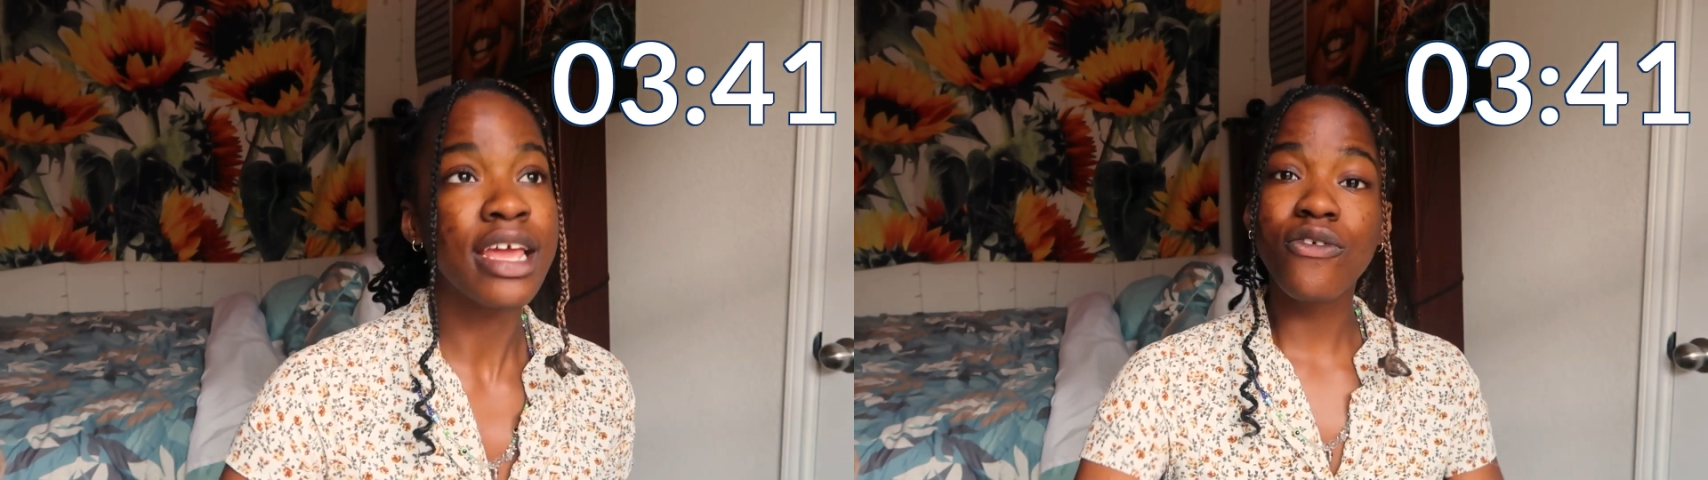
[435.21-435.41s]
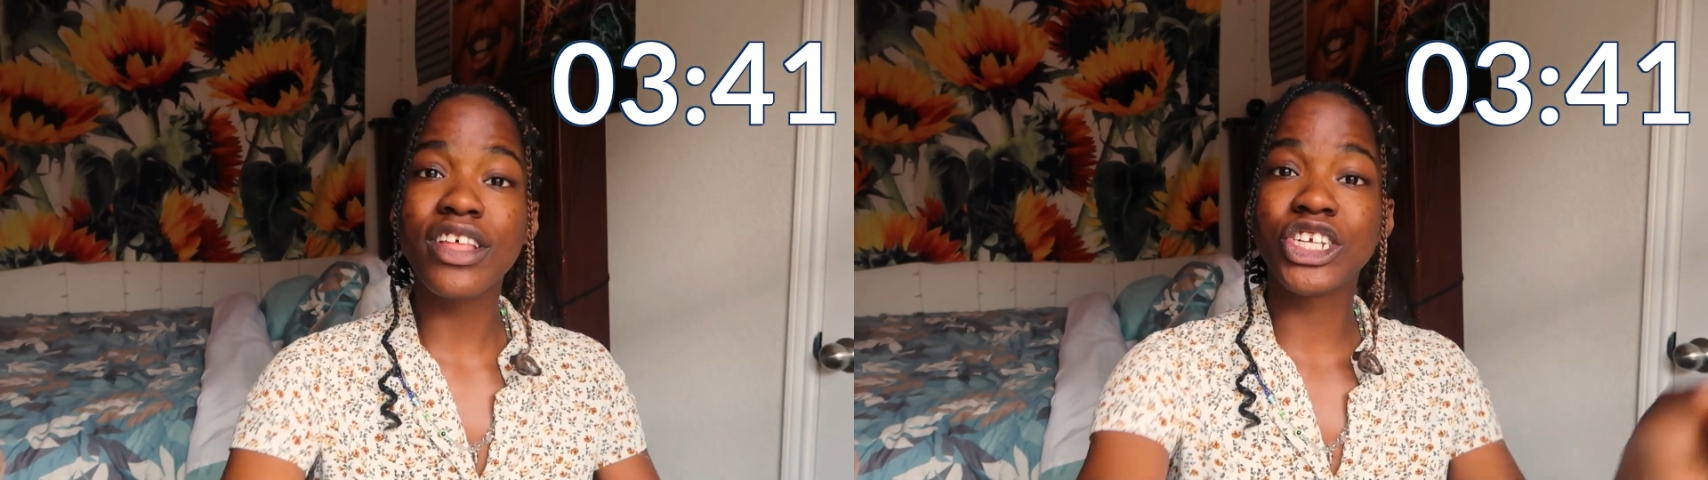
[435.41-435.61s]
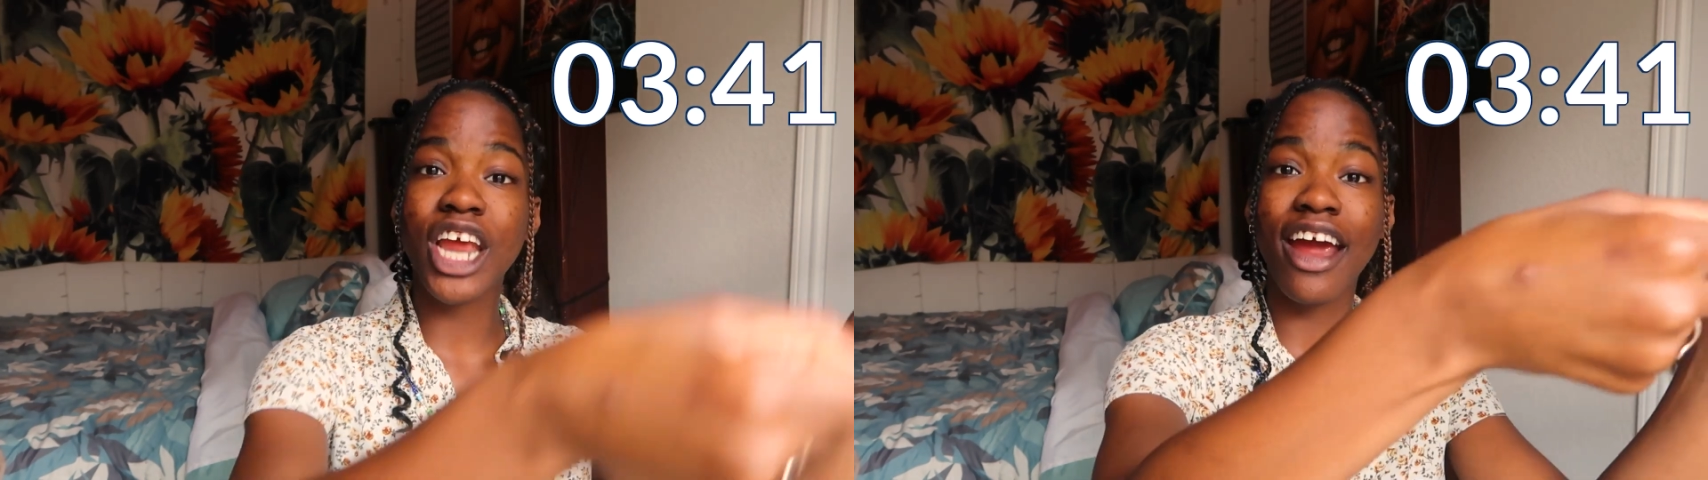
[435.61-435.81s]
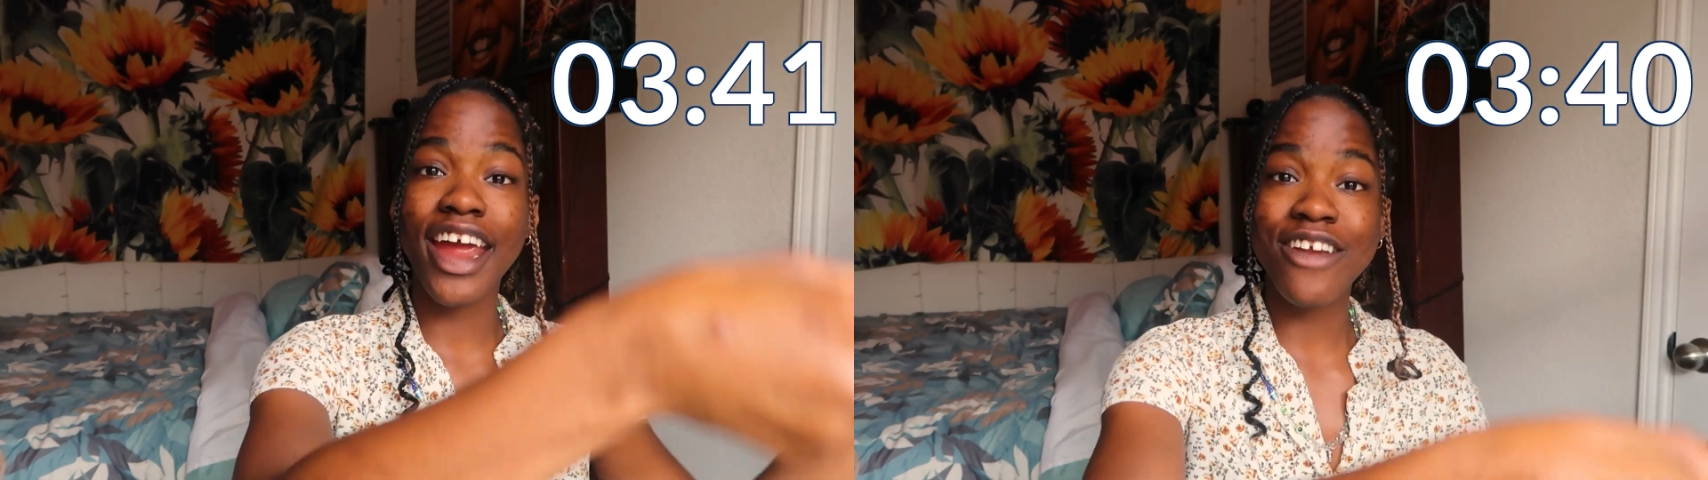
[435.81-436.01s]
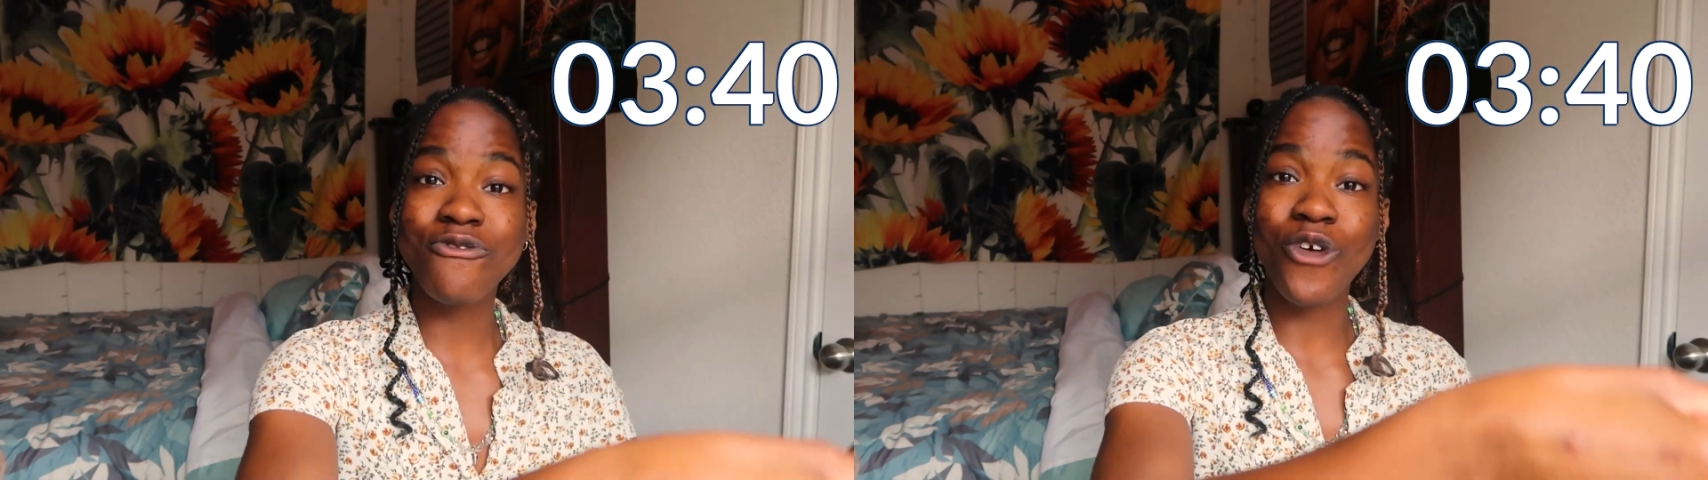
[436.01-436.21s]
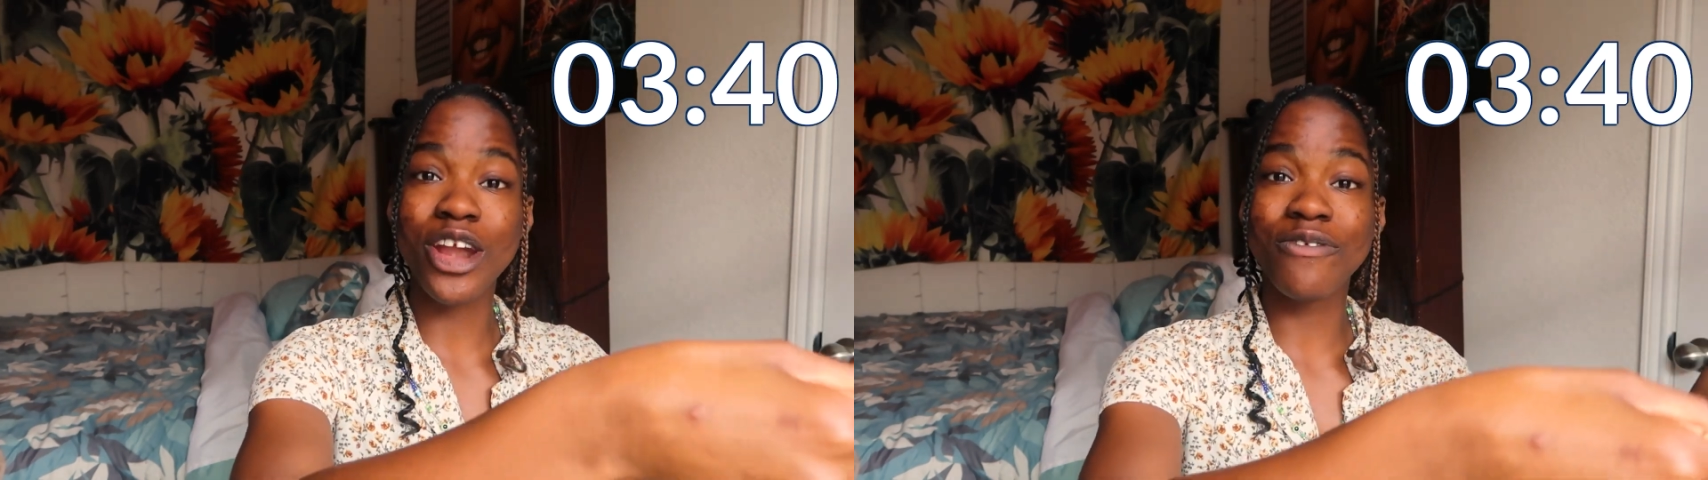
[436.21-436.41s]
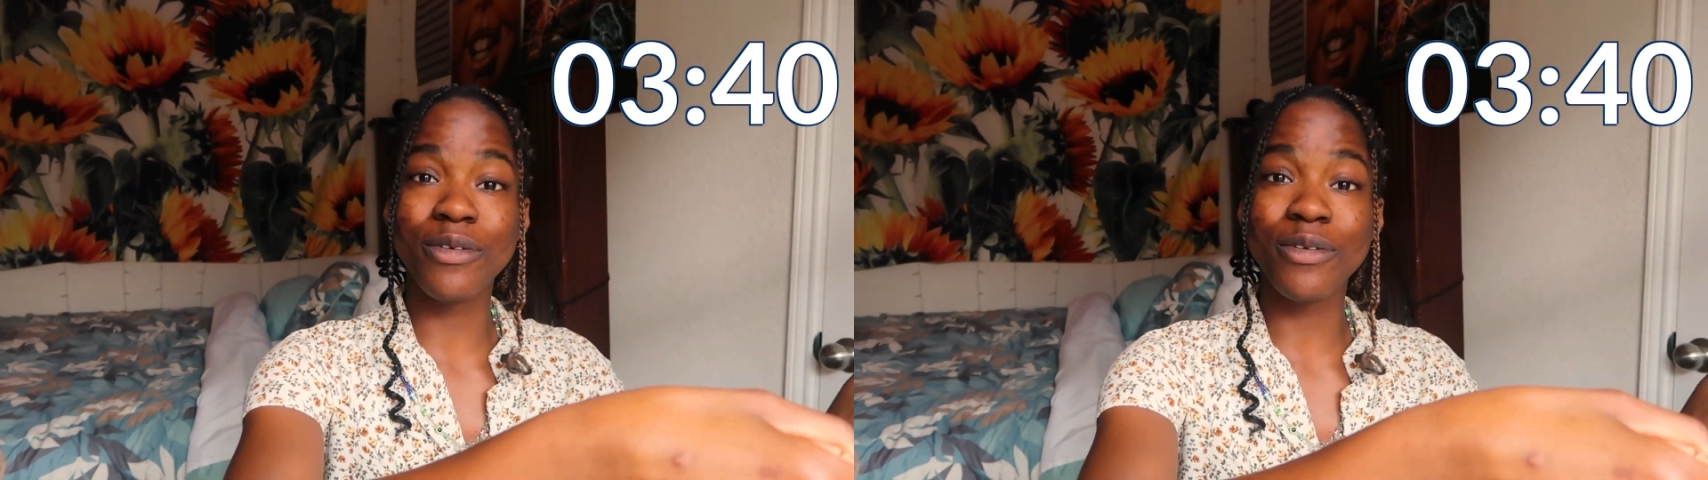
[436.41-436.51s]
Moved the chair in front of